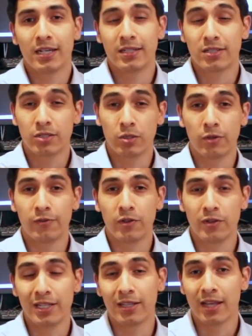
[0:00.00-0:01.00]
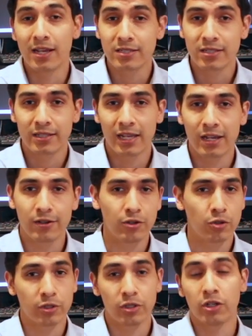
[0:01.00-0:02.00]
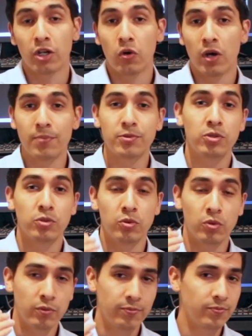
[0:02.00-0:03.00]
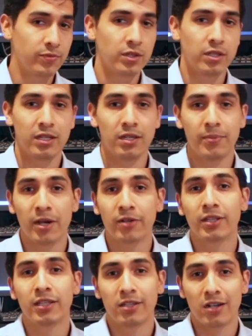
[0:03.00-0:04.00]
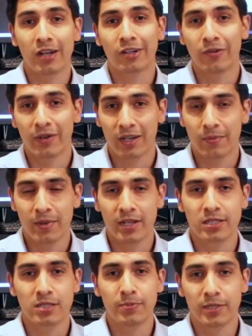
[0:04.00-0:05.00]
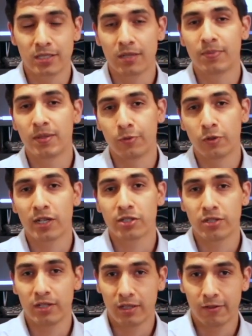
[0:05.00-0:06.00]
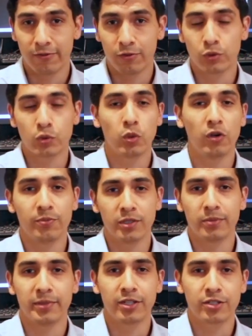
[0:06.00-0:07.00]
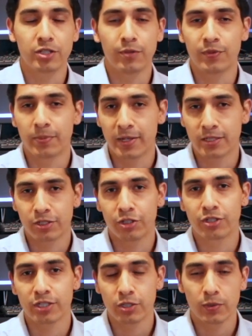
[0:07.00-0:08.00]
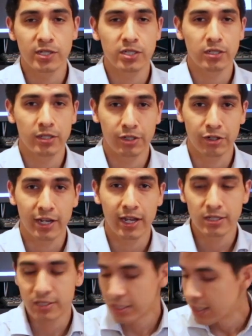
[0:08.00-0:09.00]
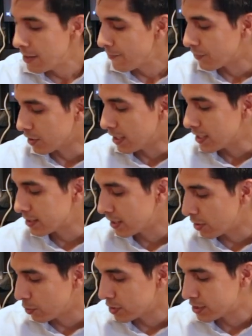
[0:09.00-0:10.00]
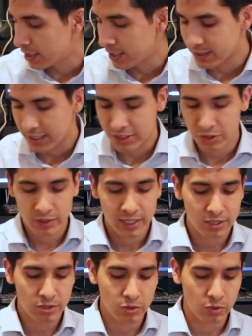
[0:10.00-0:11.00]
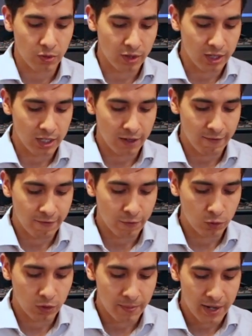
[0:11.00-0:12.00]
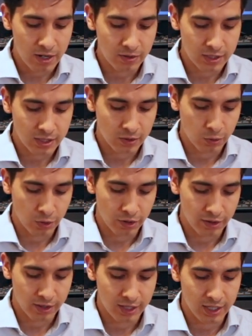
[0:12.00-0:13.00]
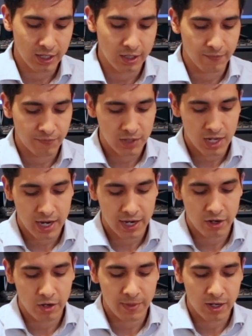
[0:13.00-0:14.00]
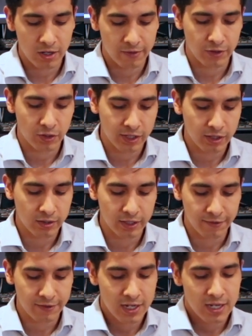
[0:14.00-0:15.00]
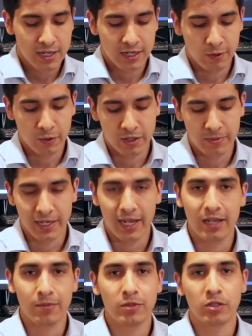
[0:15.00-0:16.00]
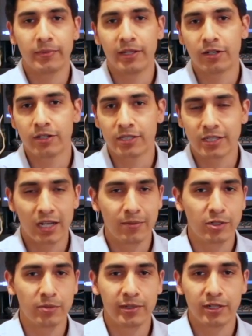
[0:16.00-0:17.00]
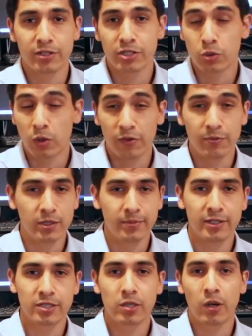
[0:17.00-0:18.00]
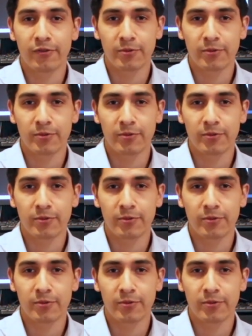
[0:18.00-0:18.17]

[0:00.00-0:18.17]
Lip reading: So if you need less than that, you're only going to go up to the amount that the doctor recommends, but some people actually need the full 12 millimeters. So it depends on your situation and your case. The last thing I would say is as you get to the full amount or the higher amount of your heel lift, whether it be 8 millimeters, 9 millimeters, 12 millimeters, however